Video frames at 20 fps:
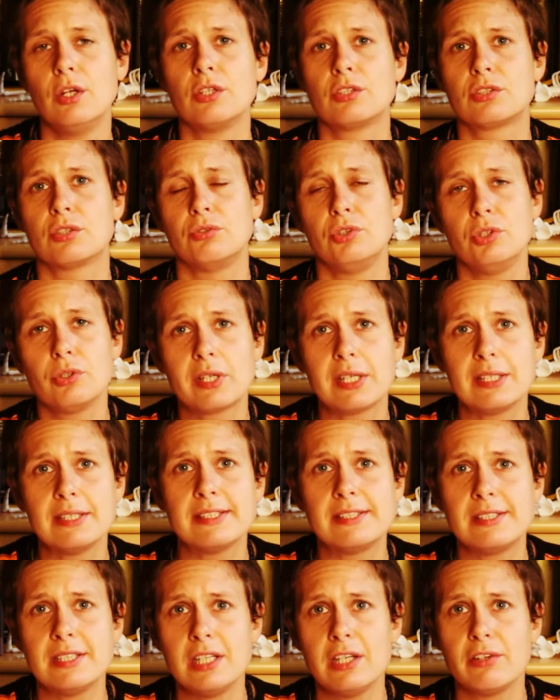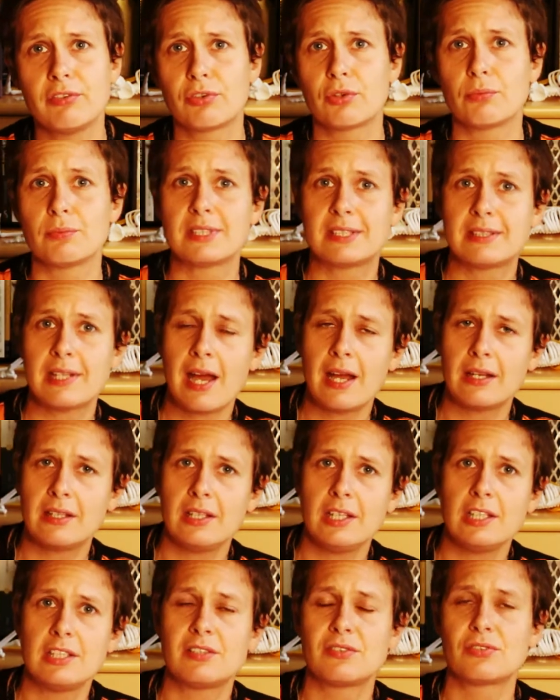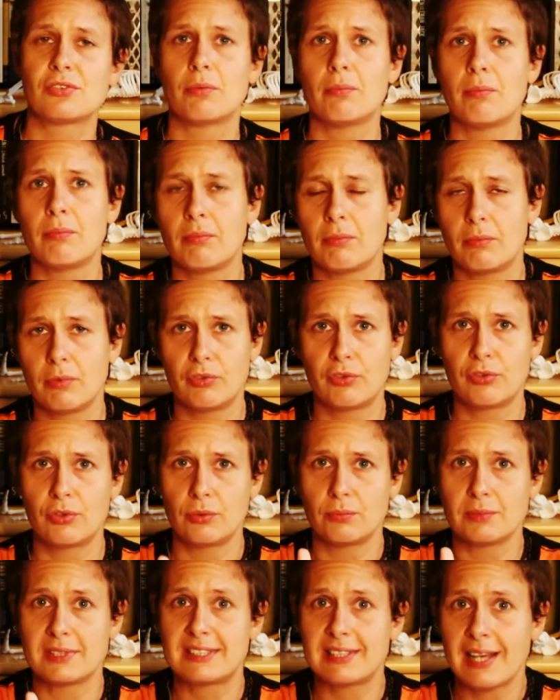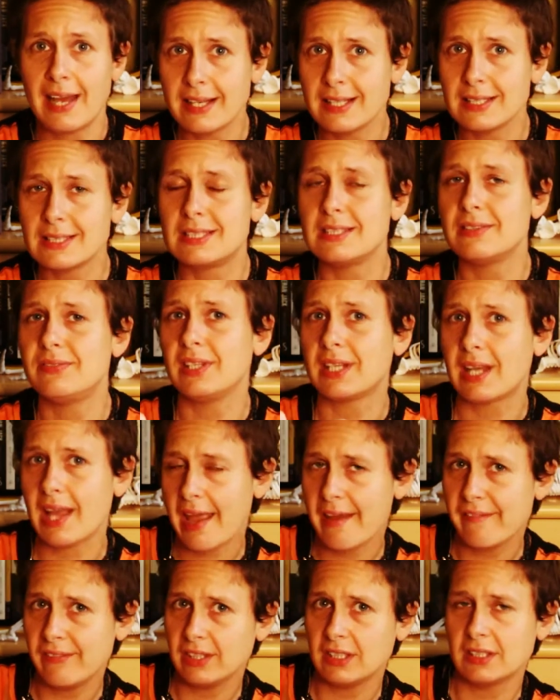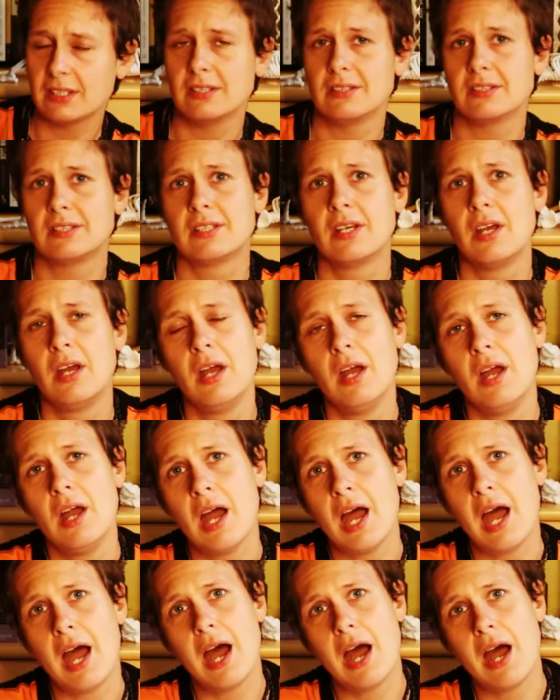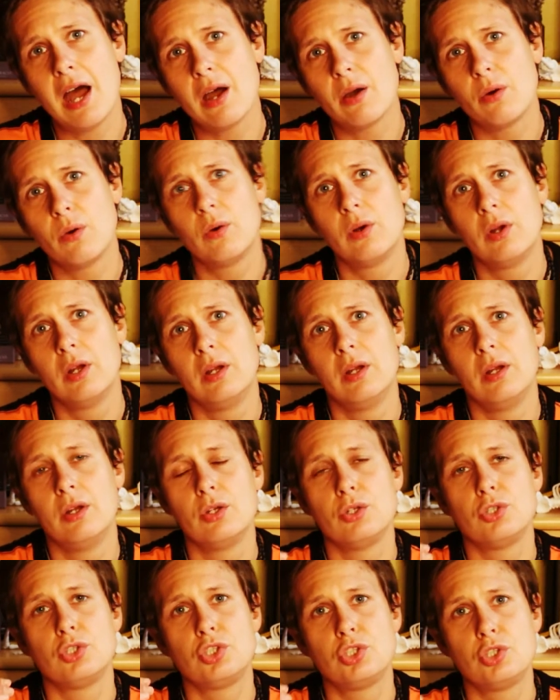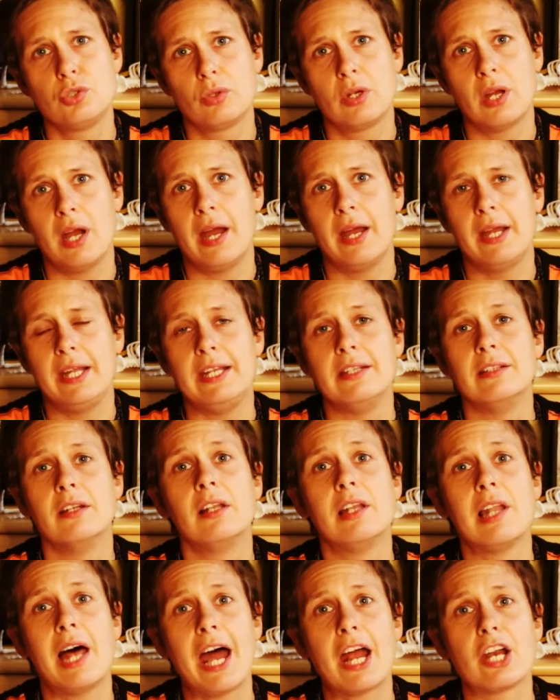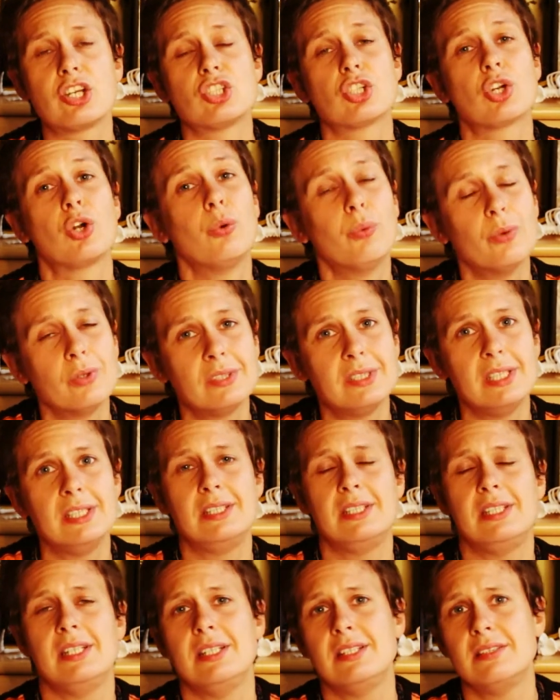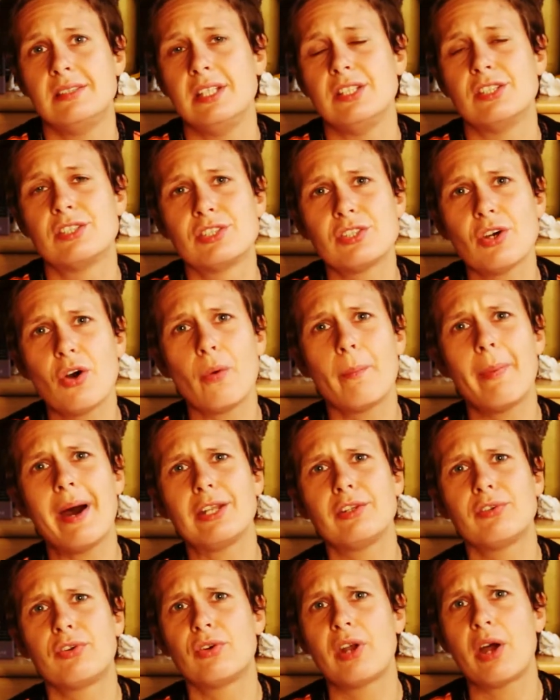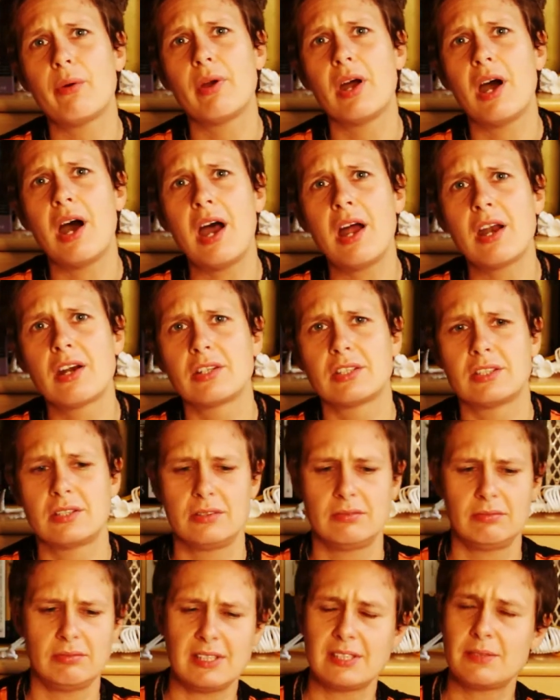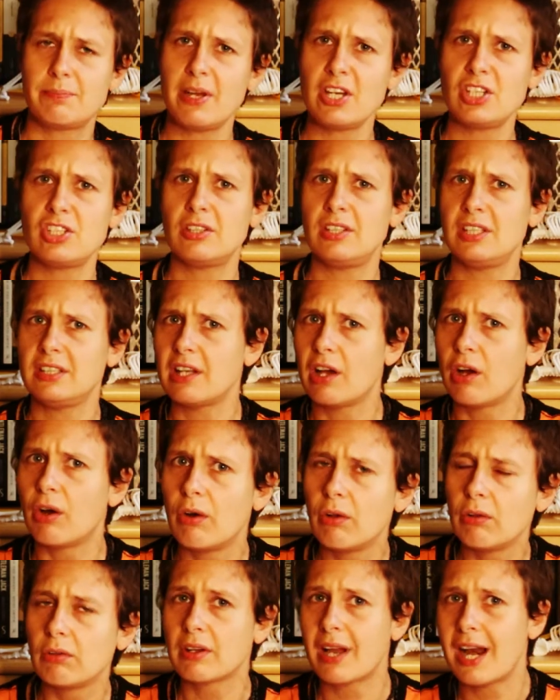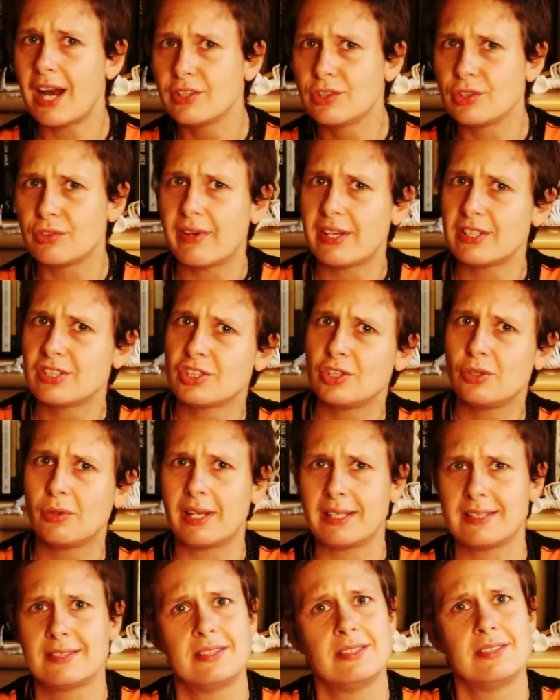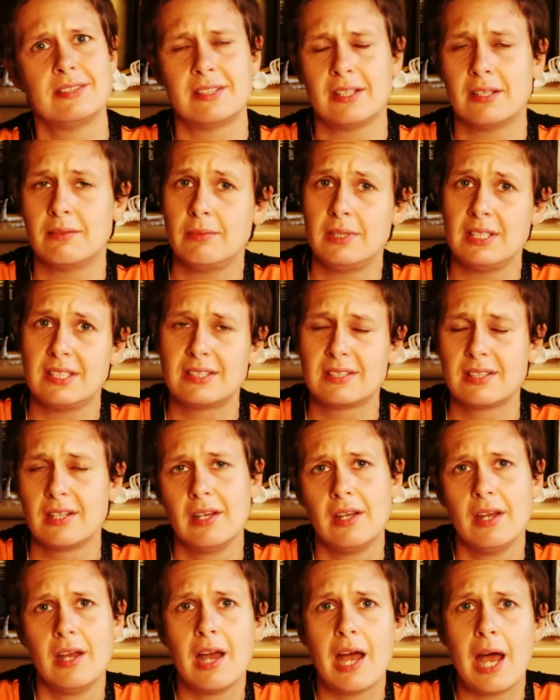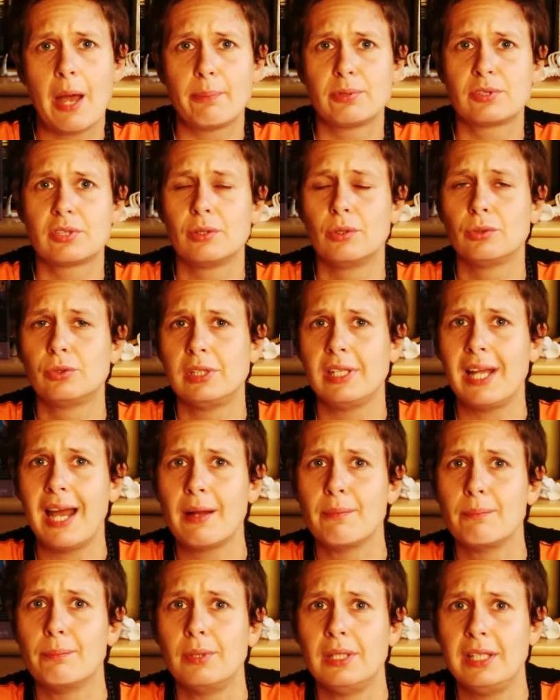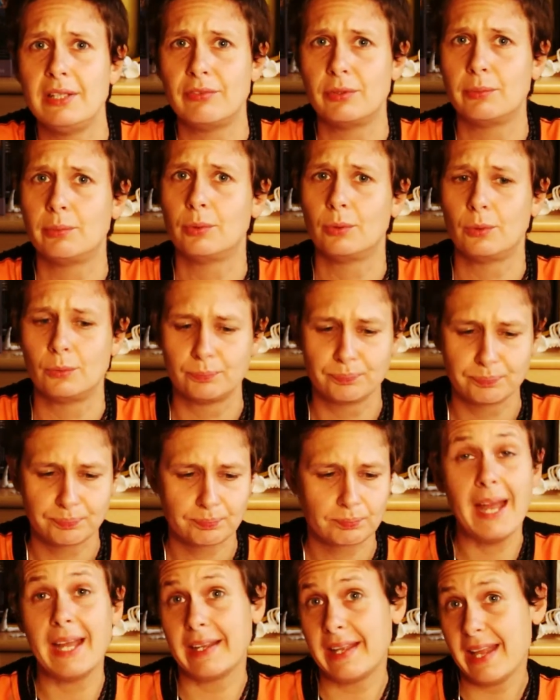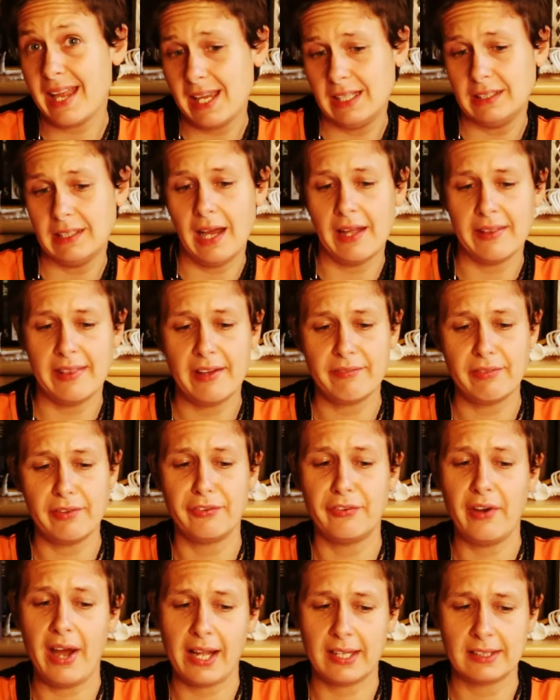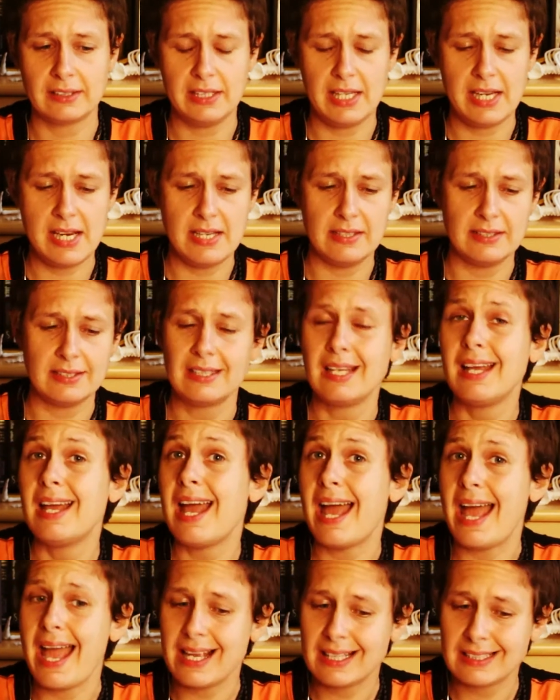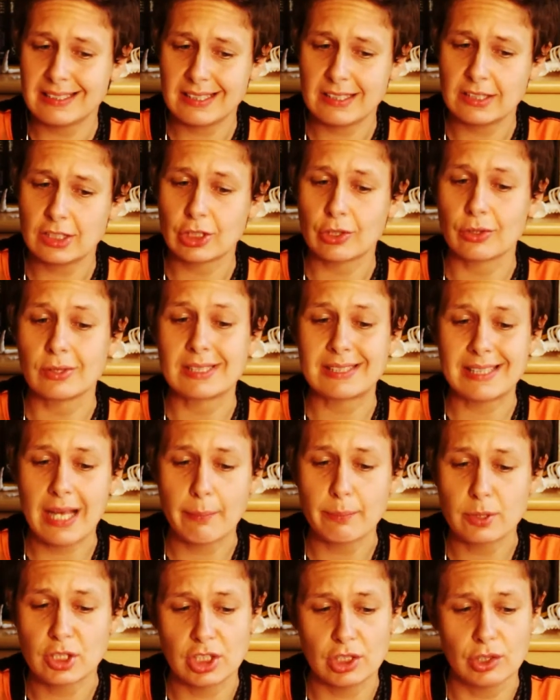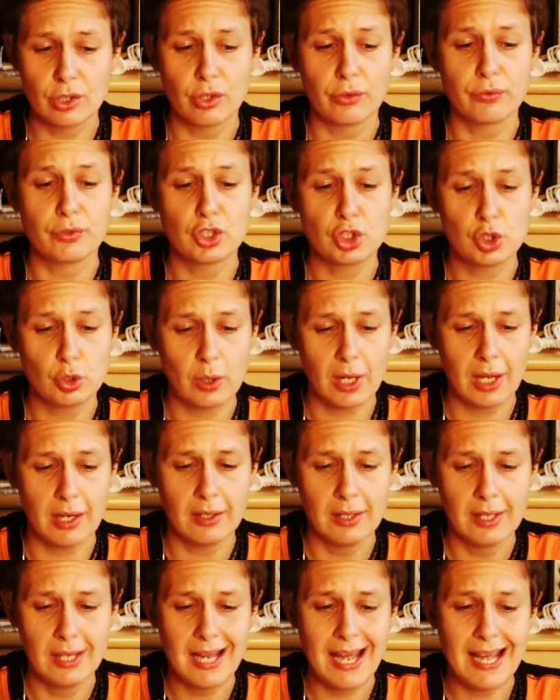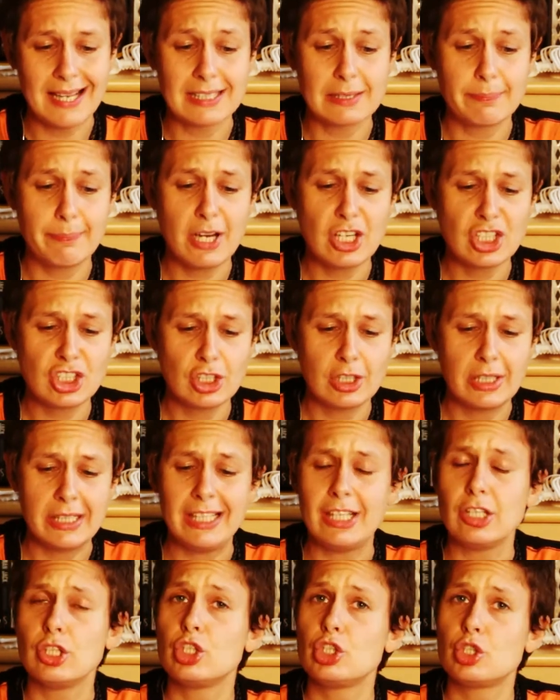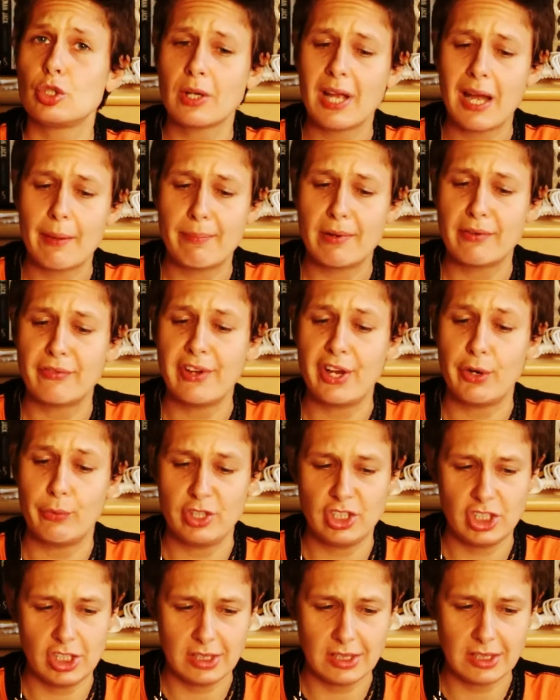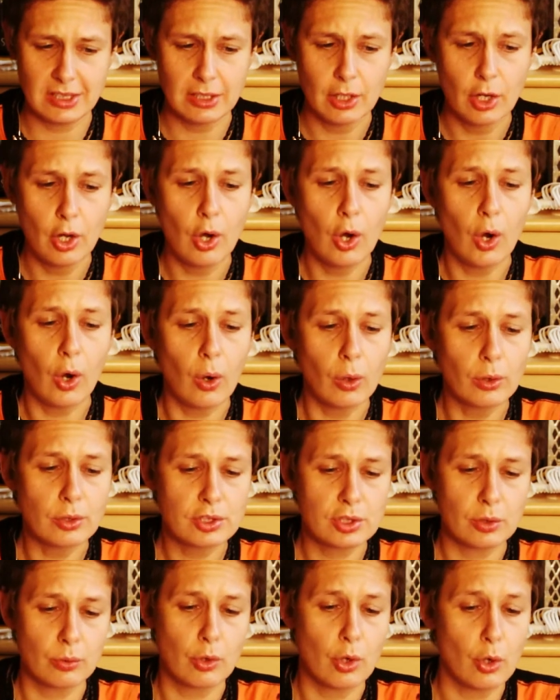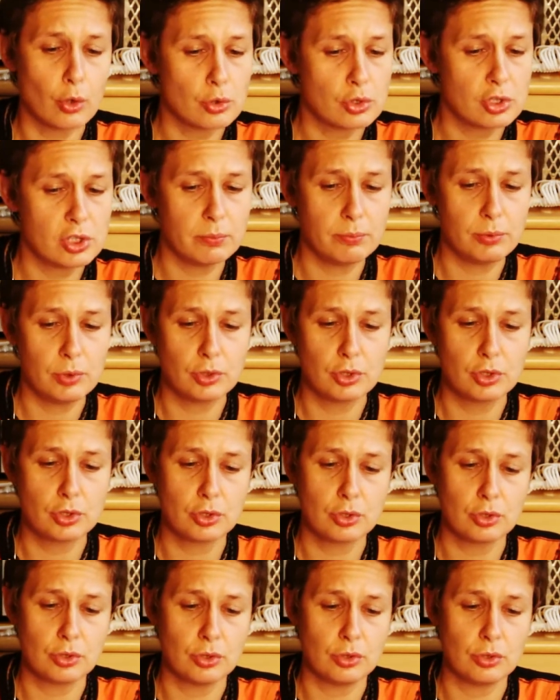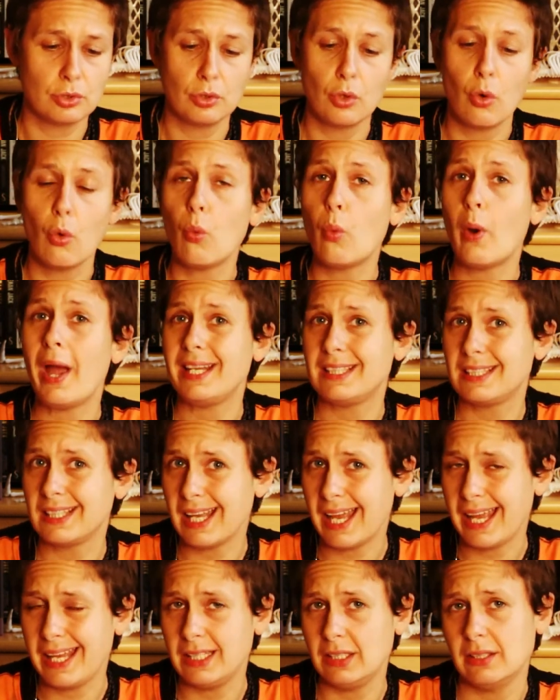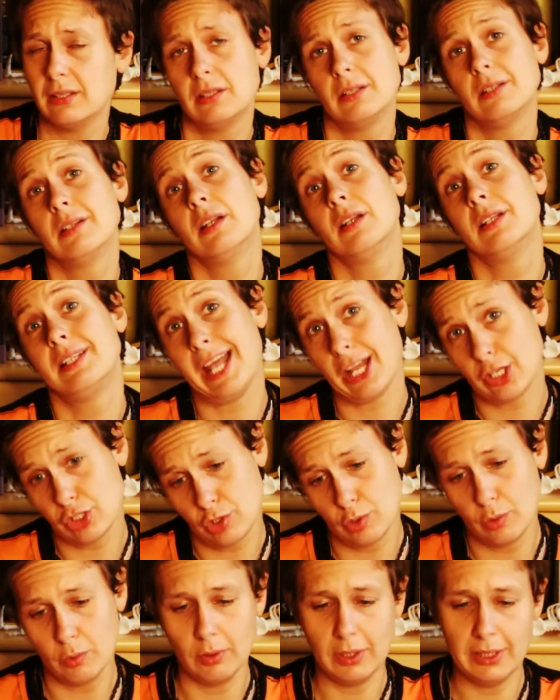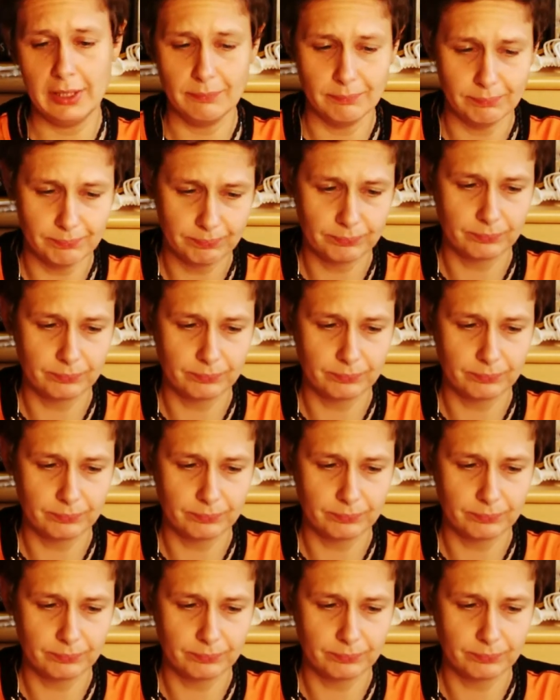So you can see from studies, from, from scientific evidence, how sugar in large quantities. It's so bad for our heart, especially the whole cardiovascular system. It's absolutely unbelievable. Again, another fact is excess consumption of sugar, especially in sugar beverages, also contributes to weight gain naturally.